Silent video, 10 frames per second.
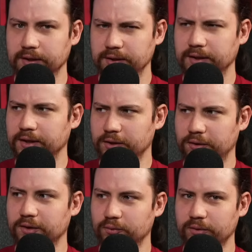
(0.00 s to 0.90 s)
Yeah, you'd
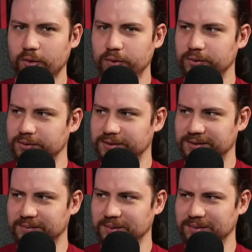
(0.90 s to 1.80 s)
think a reroll wounds
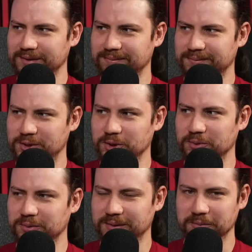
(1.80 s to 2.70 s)
is probably
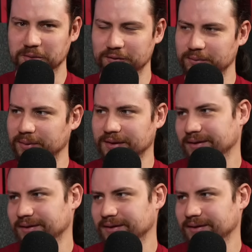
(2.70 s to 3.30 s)
due in one of them, but...